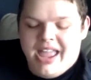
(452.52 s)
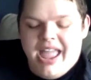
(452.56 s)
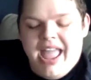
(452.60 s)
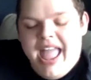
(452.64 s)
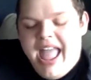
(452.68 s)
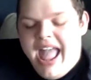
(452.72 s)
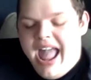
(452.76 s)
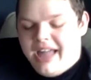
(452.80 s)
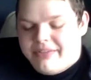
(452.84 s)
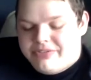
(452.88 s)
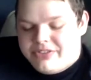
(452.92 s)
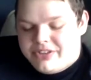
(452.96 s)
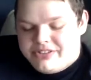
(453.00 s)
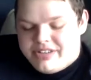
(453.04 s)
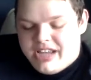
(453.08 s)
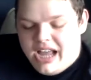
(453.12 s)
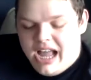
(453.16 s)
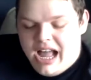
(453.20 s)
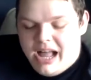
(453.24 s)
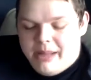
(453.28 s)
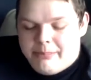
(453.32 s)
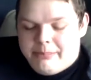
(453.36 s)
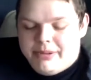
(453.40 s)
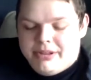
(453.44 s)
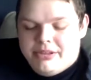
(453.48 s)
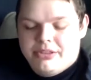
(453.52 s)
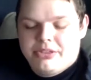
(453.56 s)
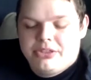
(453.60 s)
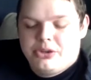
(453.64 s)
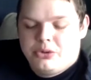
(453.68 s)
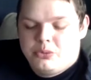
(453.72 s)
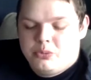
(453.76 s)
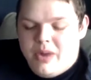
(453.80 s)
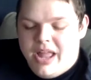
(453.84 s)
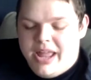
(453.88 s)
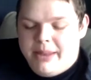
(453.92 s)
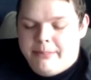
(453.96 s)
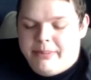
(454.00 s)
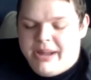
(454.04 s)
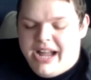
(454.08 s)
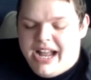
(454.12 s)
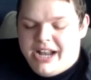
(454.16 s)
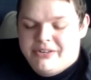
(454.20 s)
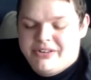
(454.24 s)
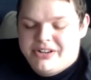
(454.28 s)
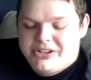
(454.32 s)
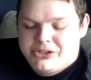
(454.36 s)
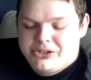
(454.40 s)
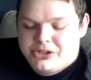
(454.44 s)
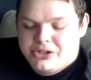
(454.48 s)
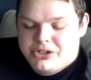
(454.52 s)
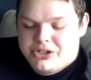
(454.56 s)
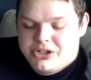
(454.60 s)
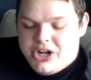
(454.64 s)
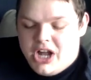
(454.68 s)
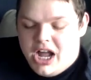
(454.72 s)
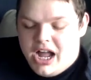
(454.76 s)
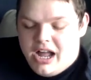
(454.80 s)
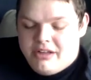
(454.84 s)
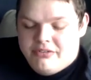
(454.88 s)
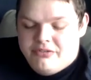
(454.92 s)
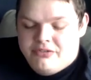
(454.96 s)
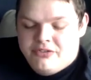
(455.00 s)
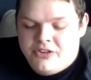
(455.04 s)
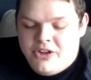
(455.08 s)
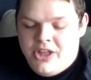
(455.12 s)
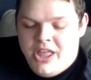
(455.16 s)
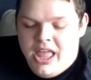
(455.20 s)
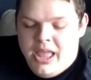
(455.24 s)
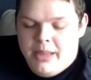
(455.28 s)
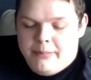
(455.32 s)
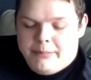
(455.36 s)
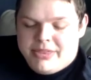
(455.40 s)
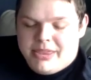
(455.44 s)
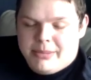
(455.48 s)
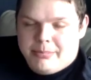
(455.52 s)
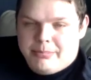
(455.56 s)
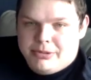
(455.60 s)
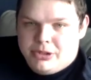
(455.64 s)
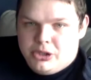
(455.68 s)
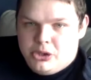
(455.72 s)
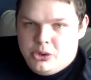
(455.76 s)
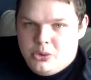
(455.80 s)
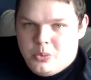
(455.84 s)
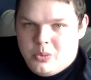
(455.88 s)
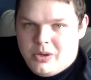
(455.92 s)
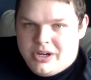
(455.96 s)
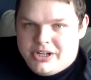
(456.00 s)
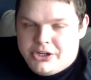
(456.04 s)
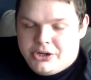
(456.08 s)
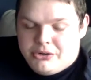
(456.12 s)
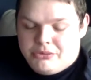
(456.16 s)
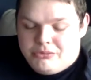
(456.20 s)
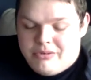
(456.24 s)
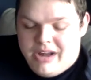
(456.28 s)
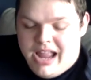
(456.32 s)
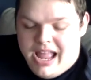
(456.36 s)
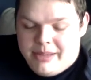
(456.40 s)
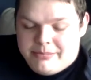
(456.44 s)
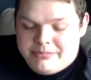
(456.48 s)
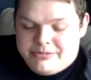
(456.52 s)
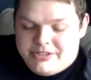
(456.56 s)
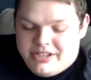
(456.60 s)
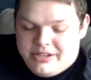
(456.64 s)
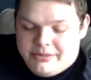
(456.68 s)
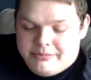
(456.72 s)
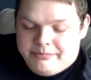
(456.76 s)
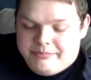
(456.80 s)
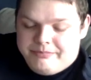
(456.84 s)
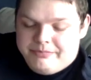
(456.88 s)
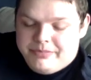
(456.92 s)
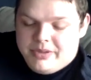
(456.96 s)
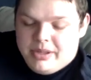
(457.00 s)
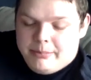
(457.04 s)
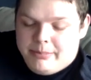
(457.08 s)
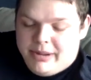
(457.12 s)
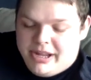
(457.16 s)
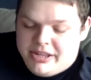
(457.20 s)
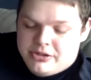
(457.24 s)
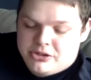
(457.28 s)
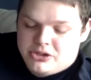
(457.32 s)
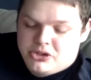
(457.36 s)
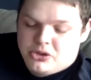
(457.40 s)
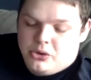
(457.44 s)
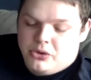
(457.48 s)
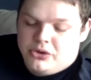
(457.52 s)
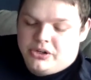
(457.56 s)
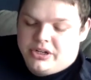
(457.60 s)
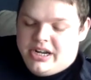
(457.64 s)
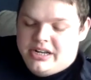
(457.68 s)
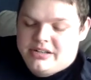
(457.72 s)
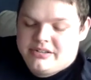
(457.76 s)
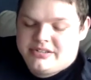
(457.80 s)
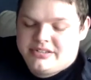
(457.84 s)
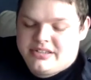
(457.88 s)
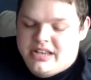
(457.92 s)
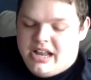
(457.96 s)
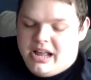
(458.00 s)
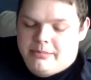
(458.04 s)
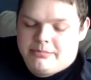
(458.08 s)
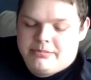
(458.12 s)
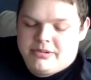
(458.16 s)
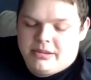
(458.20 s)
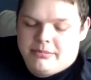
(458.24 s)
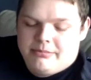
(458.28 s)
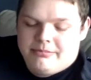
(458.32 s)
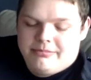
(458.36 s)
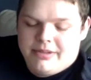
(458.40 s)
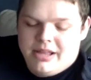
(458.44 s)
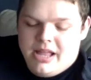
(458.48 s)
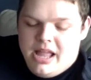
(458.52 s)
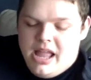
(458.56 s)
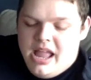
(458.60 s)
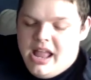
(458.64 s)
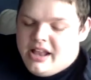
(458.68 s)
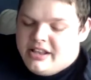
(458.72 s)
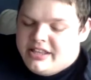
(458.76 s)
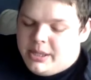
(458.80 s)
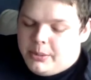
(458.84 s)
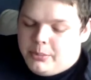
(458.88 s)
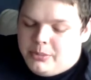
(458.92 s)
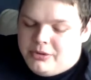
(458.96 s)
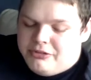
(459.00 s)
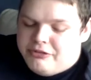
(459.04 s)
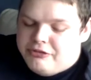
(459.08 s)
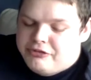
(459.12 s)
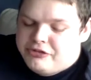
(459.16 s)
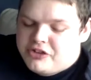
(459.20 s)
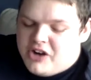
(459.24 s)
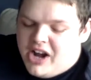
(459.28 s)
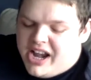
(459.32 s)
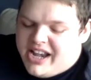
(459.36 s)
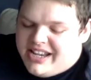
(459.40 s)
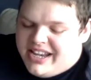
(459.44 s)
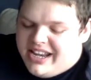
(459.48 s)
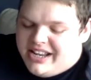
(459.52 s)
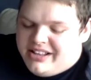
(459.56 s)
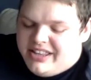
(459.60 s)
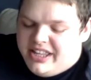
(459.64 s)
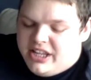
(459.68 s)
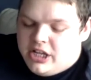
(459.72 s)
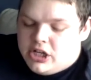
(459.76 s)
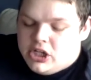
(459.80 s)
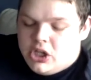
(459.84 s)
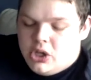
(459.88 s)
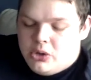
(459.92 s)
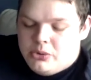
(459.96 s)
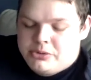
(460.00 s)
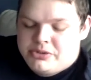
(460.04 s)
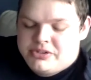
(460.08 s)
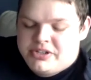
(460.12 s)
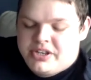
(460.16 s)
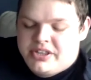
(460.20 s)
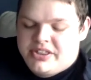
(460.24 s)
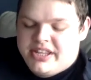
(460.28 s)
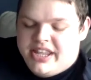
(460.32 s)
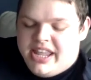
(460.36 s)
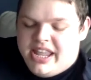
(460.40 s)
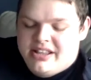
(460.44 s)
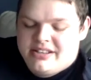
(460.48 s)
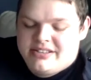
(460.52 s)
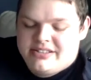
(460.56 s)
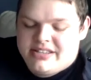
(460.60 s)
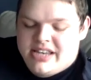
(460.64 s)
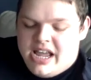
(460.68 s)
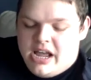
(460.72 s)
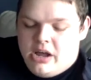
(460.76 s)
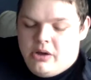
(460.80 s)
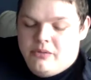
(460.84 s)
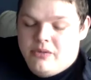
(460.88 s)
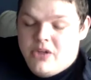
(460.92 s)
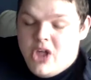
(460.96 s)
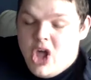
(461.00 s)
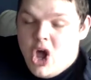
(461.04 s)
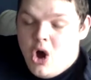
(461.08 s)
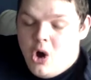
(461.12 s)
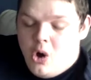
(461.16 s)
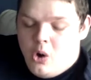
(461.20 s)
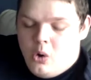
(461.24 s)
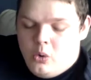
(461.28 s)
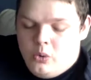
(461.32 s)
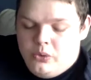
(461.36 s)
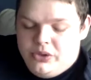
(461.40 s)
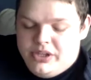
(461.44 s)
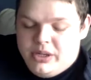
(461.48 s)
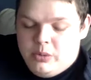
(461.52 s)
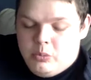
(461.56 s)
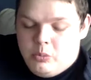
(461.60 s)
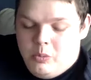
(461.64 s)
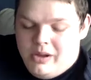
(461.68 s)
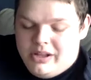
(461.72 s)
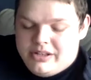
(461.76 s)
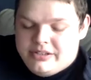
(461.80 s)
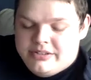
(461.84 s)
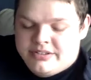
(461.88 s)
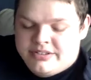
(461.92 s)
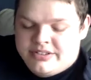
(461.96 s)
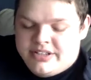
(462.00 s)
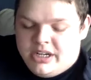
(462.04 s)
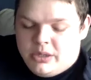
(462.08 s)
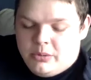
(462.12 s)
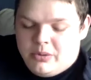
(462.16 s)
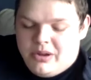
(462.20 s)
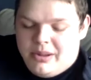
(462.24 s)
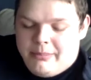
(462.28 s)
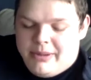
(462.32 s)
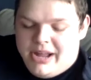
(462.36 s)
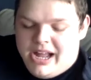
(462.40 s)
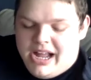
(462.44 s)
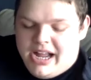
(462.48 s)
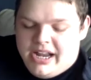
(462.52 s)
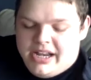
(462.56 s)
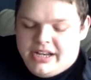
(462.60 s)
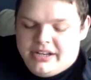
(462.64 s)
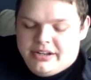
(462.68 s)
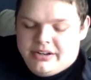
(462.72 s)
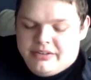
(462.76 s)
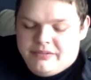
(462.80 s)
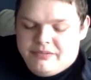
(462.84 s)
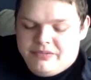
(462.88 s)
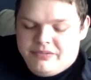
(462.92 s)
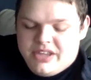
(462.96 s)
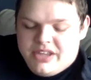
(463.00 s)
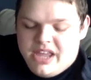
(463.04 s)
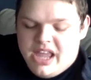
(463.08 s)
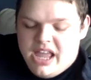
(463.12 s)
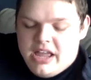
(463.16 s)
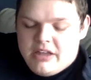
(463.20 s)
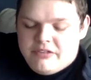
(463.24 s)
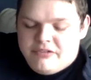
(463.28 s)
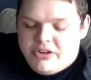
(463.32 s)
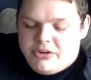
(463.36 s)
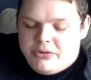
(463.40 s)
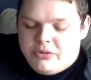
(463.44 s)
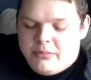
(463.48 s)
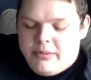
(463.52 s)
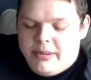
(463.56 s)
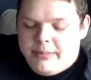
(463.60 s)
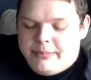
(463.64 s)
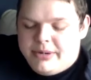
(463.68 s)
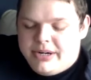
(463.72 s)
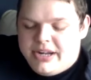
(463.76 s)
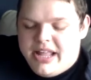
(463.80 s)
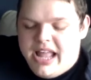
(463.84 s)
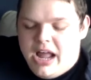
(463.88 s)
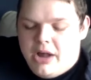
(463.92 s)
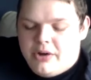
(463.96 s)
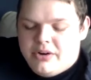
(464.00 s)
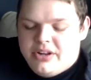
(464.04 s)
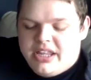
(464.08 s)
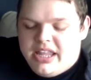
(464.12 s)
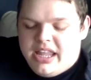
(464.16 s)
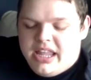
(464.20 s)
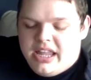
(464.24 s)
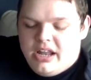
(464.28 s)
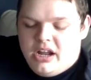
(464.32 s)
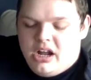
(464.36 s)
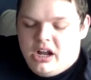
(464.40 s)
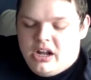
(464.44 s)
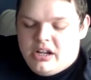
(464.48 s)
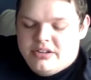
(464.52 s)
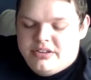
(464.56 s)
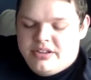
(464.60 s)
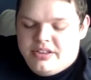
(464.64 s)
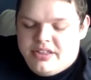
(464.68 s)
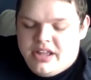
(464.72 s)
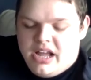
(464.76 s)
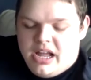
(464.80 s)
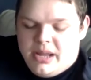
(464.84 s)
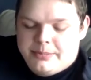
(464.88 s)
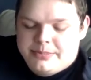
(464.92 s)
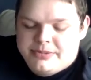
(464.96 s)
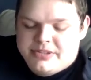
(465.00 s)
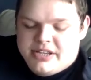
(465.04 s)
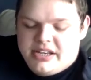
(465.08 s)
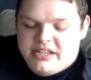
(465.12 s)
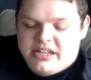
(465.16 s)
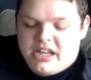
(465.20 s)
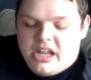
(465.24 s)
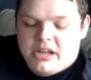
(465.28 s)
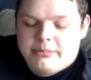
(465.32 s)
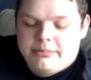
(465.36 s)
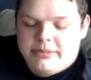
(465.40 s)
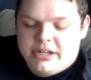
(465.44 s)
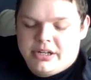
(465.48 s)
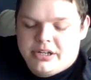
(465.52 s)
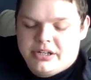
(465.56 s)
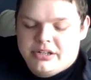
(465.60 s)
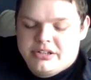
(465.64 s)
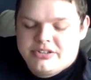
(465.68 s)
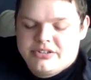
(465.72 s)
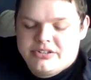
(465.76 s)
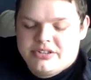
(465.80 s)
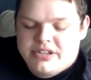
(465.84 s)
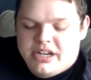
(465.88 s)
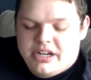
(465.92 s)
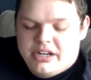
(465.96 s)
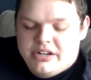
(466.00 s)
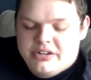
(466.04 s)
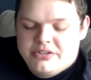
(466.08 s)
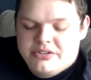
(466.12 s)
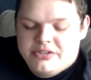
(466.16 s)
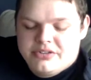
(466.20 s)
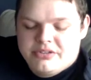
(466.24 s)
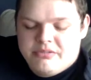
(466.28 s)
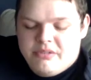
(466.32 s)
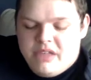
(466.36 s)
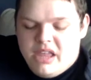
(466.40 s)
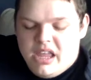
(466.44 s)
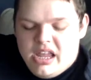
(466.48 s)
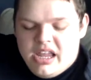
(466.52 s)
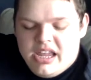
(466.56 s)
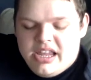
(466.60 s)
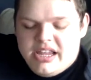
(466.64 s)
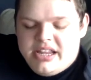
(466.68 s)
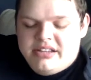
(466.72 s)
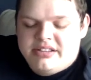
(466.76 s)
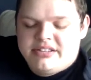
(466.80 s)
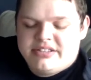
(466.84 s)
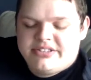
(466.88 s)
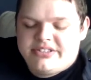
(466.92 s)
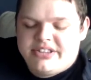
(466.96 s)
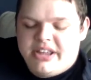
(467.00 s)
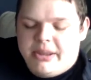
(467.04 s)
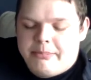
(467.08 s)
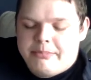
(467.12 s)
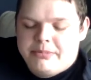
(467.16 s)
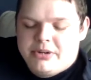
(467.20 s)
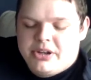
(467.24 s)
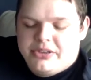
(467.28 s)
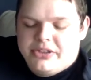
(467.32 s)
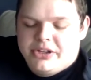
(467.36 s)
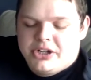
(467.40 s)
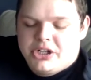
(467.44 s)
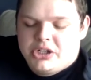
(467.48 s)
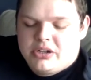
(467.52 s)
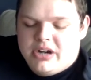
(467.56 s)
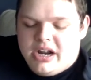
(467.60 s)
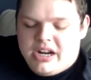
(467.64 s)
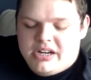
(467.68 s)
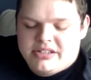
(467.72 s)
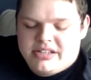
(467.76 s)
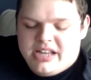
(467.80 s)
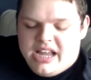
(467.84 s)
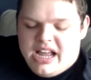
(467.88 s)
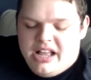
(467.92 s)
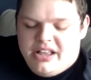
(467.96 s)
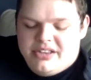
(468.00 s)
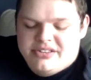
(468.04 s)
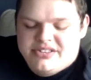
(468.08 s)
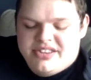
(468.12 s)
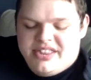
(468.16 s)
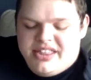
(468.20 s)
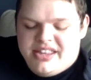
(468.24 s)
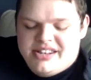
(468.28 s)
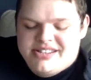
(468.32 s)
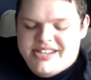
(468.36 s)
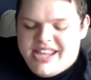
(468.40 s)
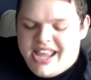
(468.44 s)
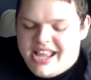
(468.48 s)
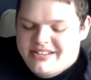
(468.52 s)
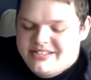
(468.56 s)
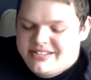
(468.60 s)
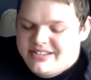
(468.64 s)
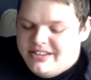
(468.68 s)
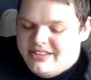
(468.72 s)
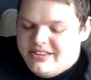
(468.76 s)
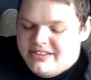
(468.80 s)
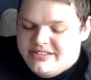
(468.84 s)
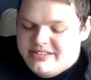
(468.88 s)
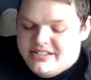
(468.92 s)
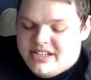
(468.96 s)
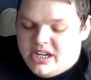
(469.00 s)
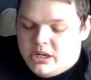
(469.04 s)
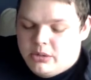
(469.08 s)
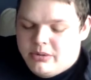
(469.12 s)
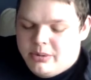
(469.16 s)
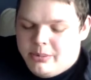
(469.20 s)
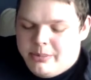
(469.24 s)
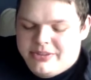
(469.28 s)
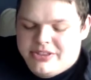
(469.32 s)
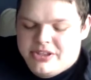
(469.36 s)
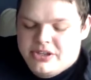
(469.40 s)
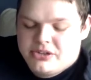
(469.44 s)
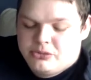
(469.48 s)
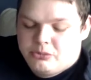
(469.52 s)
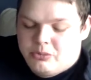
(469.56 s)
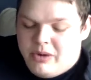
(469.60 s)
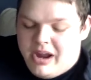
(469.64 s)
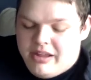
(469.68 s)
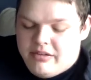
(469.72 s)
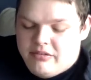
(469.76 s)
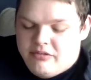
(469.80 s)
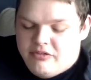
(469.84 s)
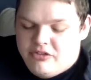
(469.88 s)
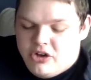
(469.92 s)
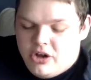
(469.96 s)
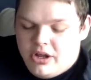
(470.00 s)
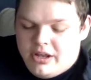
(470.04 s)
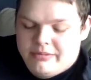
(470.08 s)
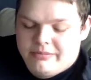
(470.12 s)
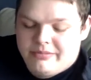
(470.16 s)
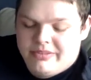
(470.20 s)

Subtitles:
At the top, the red pirate turned off, but the blue one grabbed him by the shoulder and stopped him. They were frighteningly close to the kids now, only one stairway behind. Finn remembered how to get onto the upside-down mirror stairs. He stepped on the correct tiles and then tested the stairway with his right foot.